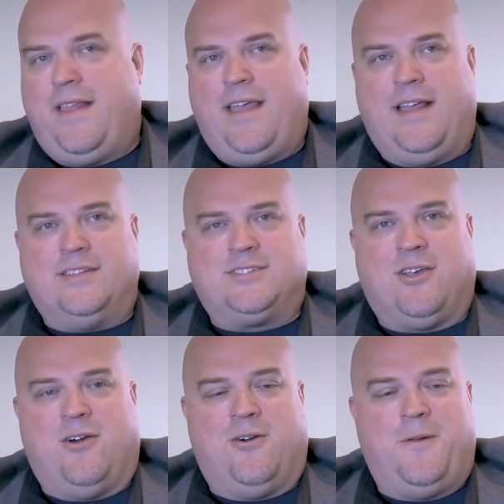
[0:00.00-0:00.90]
And
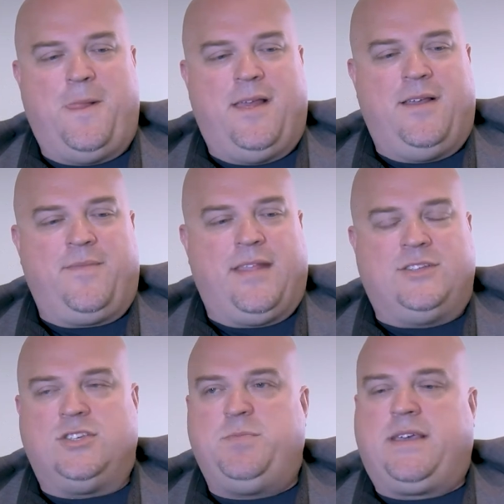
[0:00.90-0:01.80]
so wow.
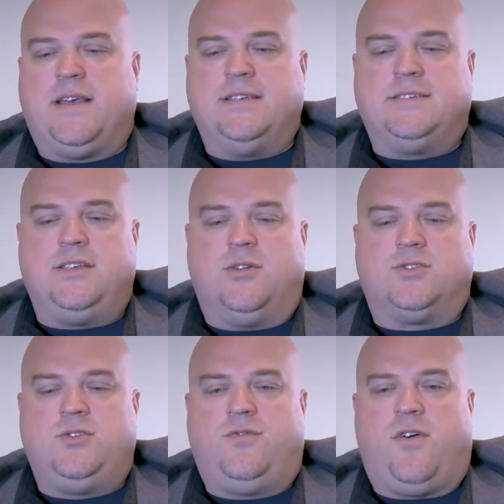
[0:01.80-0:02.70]
it's just because, you know,
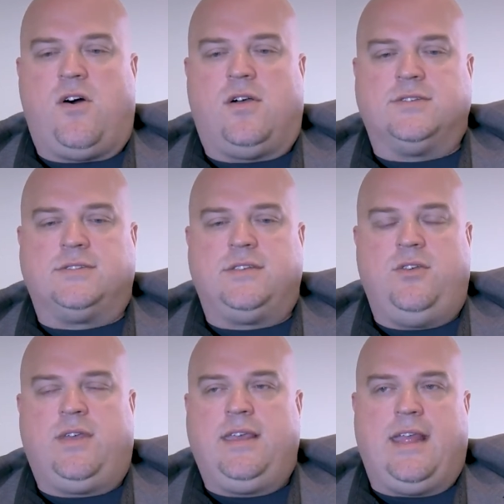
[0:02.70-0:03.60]
Sioux Falls,
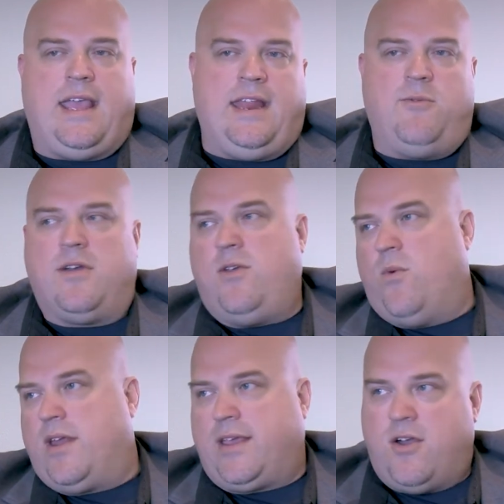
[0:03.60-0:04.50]
you can get anywhere you
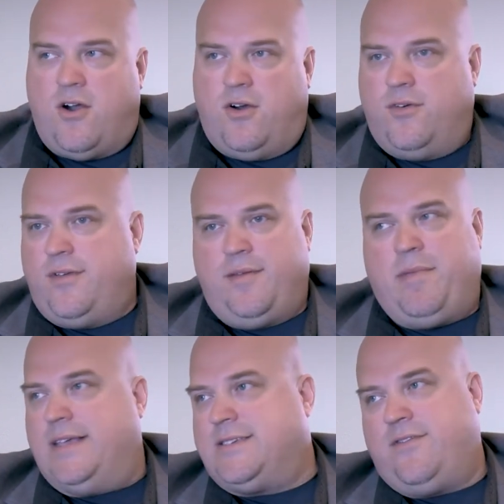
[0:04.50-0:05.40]
want to go in
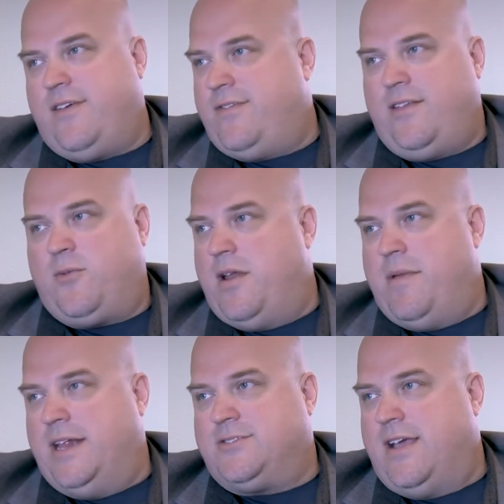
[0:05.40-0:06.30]
basically 15, 20
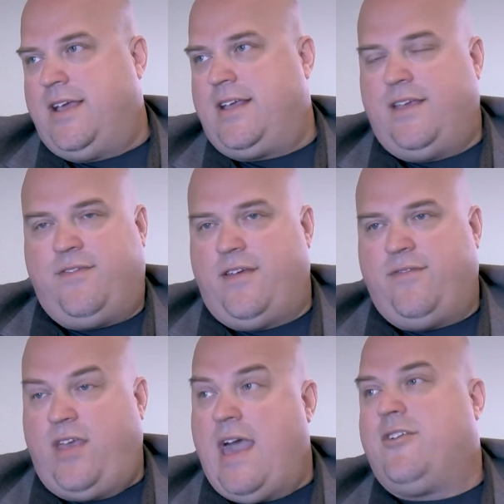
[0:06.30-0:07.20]
minutes, right? If,
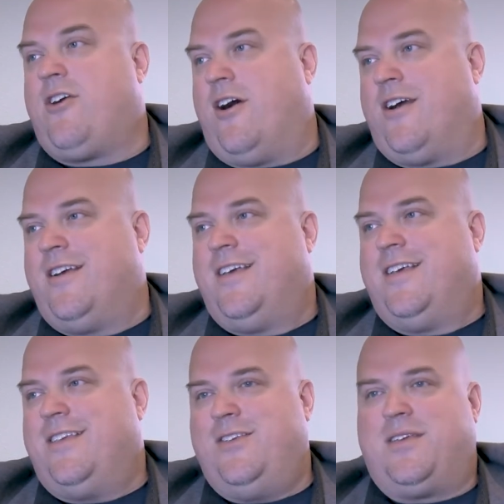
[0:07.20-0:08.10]
if you have a car, yeah.
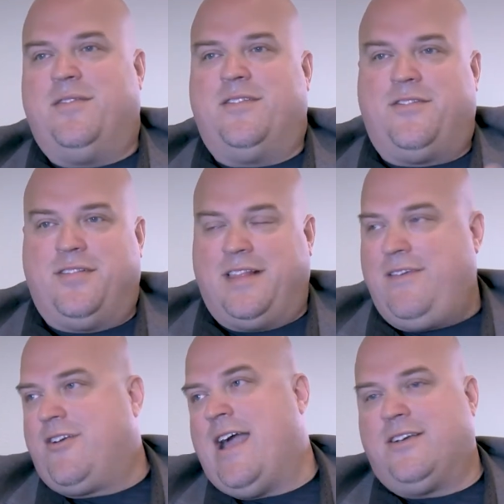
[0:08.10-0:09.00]
you can
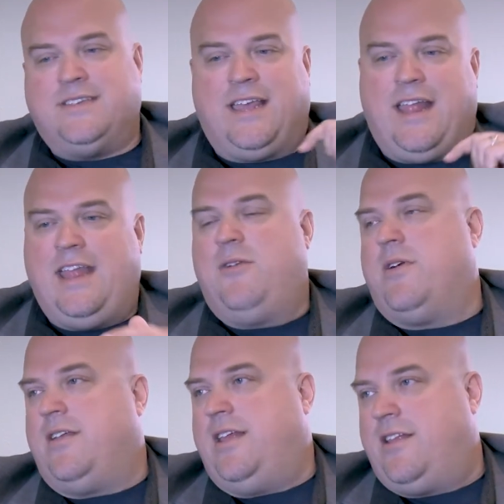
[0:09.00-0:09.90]
leave your house and get
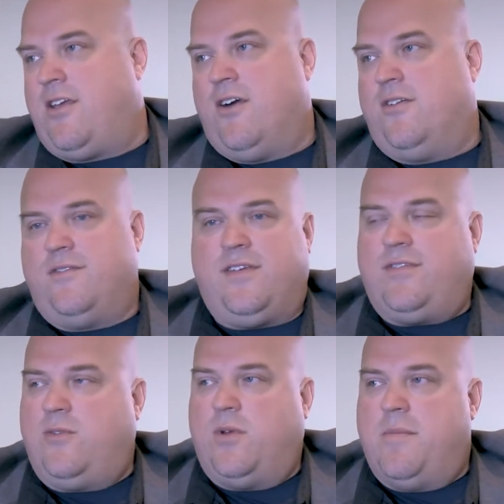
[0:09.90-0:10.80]
anywhere you need to go in
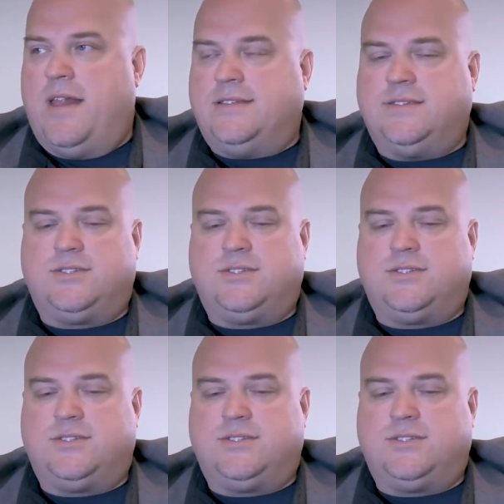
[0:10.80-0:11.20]
15, 20 minutes.